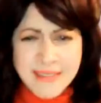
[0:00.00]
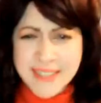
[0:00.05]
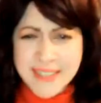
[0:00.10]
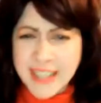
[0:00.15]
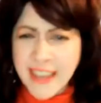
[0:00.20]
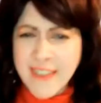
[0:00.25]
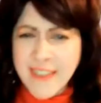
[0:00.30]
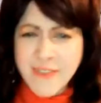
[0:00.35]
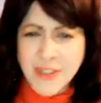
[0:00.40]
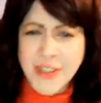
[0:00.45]
and
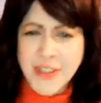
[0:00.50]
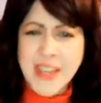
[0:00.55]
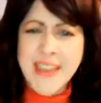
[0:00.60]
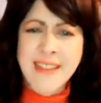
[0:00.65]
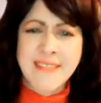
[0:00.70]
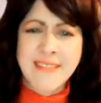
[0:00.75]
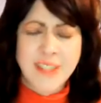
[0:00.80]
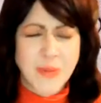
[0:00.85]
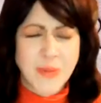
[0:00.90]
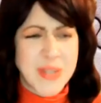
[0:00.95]
everything
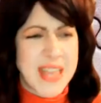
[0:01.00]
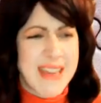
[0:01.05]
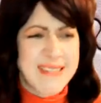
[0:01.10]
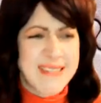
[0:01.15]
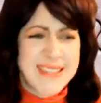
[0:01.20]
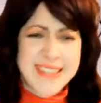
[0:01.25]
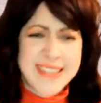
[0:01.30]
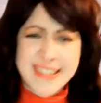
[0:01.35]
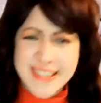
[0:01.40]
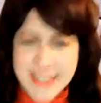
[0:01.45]
else with that
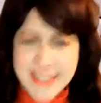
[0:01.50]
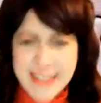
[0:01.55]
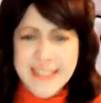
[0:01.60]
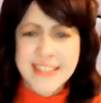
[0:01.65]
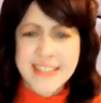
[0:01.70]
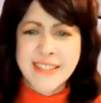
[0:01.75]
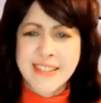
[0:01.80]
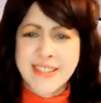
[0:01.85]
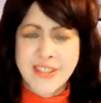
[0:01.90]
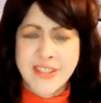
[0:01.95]

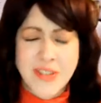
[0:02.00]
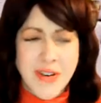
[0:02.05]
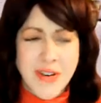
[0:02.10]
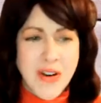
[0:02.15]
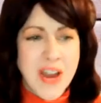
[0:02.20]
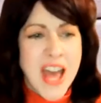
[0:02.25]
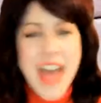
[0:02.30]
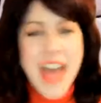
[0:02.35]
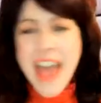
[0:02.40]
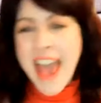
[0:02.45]
disgusting
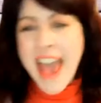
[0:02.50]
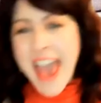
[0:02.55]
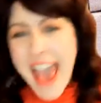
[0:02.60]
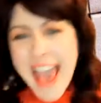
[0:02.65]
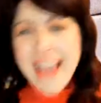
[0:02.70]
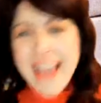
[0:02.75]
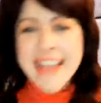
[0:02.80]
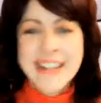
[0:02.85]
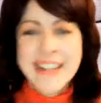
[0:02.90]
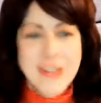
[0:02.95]
cigar
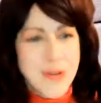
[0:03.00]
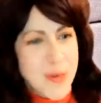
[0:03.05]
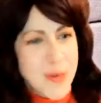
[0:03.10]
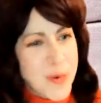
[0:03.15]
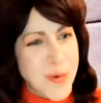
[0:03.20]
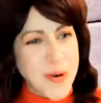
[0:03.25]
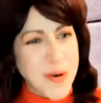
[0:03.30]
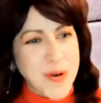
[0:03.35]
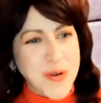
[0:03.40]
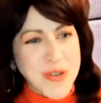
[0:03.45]
hanging in the
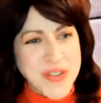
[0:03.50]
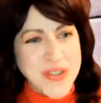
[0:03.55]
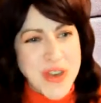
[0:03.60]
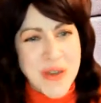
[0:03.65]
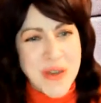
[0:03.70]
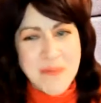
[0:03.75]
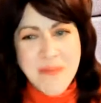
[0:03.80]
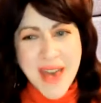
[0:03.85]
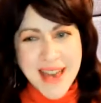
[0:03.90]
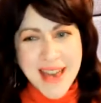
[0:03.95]
corner of
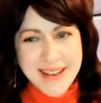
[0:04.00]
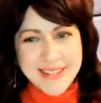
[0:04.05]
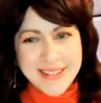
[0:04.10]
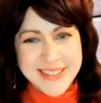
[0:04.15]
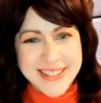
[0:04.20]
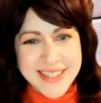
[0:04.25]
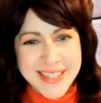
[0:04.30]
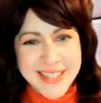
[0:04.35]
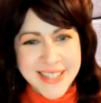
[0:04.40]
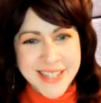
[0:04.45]
their mouth.
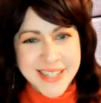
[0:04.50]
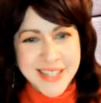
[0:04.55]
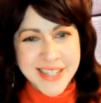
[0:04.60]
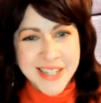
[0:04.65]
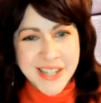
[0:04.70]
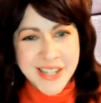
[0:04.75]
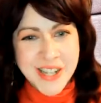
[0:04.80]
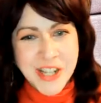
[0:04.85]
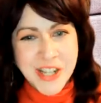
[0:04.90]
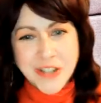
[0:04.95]

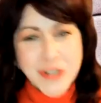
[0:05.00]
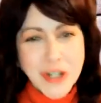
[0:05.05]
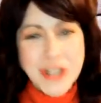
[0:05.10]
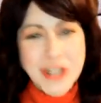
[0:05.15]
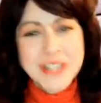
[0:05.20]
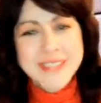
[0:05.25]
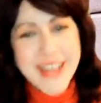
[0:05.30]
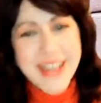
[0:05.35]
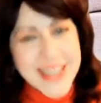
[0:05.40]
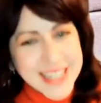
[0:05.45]

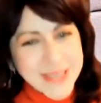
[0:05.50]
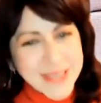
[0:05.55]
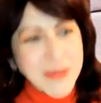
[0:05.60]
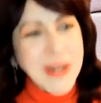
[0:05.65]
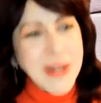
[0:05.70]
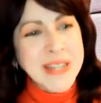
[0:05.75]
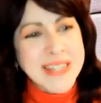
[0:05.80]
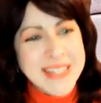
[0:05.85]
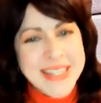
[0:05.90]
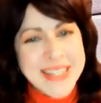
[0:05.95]
Looking like it's
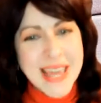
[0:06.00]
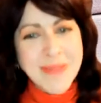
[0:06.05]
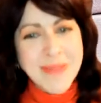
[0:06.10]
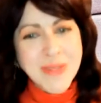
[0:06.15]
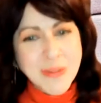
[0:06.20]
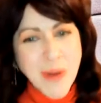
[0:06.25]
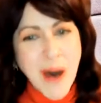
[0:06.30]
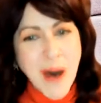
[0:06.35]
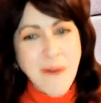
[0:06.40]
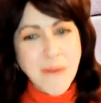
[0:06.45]
been in the same
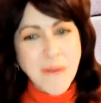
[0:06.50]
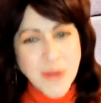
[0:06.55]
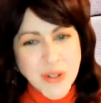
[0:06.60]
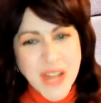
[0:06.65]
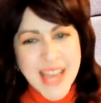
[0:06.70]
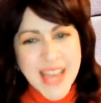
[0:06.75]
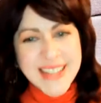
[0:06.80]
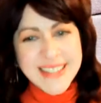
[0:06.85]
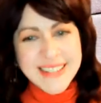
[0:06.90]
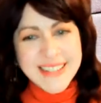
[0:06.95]
spot for
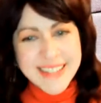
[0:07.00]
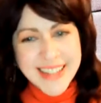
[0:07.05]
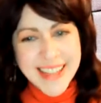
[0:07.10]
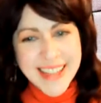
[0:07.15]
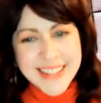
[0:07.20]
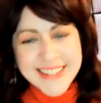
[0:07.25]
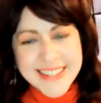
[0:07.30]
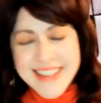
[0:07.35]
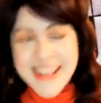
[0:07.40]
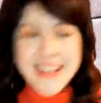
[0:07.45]
days on
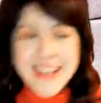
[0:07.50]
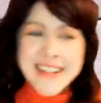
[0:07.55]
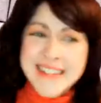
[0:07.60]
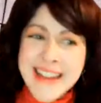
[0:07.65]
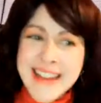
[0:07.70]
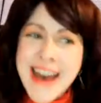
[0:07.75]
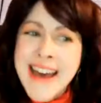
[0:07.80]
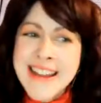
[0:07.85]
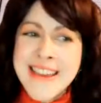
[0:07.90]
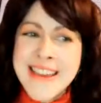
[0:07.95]
end,
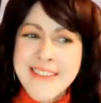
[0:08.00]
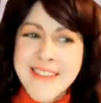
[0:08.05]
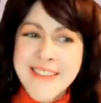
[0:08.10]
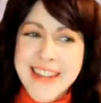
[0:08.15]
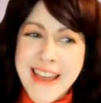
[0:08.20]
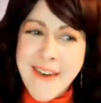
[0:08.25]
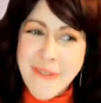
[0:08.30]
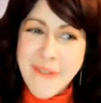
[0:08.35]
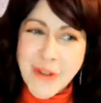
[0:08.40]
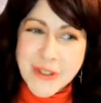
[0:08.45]
not even
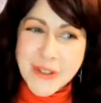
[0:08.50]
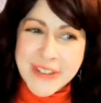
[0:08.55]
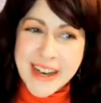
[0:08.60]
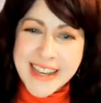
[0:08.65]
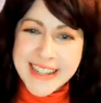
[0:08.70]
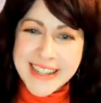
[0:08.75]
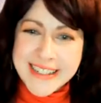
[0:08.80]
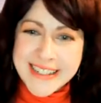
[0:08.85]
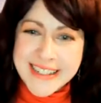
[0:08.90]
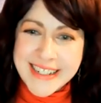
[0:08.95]
ever
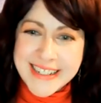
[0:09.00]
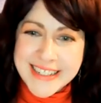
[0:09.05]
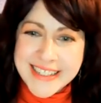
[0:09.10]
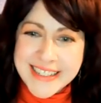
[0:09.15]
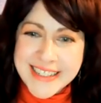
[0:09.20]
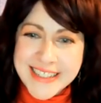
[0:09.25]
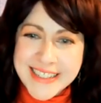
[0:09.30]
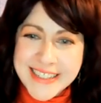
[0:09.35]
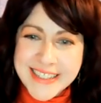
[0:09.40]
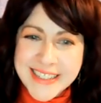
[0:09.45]
lighting it.
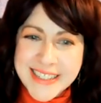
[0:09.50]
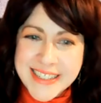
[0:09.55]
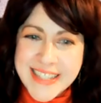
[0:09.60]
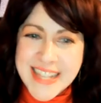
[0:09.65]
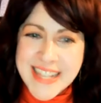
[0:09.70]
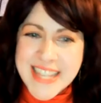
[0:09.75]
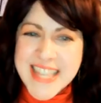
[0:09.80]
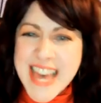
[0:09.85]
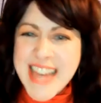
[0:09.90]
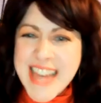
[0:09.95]

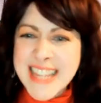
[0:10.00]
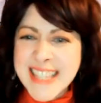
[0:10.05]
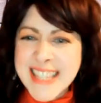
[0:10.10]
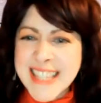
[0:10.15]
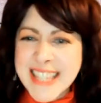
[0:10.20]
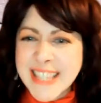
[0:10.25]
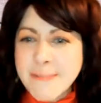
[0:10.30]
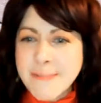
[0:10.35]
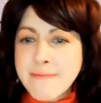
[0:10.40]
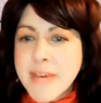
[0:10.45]
That
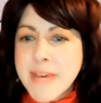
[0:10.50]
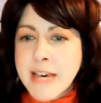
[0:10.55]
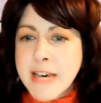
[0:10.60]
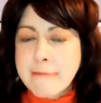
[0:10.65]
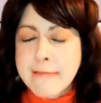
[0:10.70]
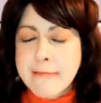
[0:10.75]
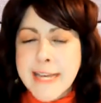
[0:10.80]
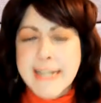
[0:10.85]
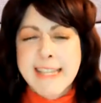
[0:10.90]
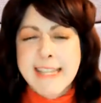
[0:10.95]

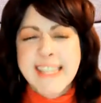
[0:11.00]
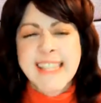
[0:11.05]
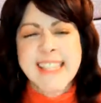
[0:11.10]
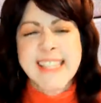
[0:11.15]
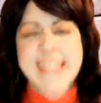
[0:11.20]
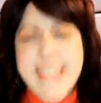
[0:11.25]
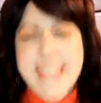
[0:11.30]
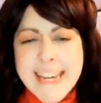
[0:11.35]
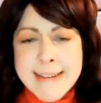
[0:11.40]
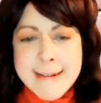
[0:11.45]
smell, that
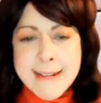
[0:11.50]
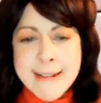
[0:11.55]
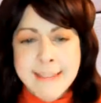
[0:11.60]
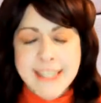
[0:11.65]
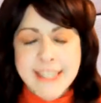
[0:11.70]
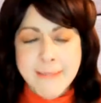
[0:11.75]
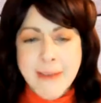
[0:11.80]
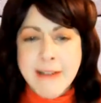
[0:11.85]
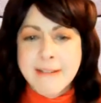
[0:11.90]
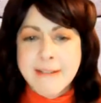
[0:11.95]
sickening
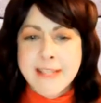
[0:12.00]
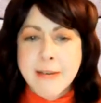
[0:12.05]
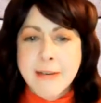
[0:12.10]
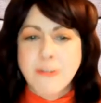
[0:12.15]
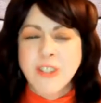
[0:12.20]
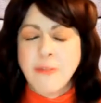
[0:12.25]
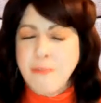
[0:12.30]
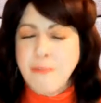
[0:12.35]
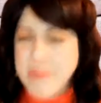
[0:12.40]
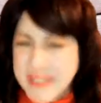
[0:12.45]
smell in
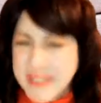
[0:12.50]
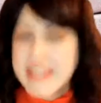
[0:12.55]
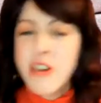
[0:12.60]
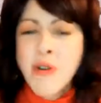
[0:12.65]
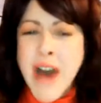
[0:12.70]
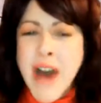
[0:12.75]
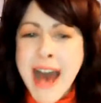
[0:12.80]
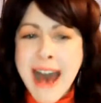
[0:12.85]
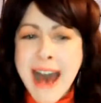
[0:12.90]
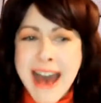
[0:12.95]
those blue
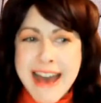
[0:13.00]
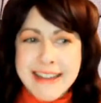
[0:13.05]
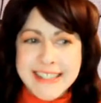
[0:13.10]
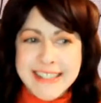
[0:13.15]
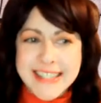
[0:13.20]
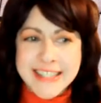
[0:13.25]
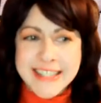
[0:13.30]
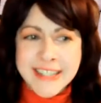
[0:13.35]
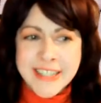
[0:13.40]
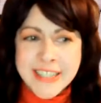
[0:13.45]

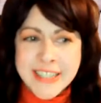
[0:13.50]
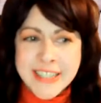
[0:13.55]
eyes.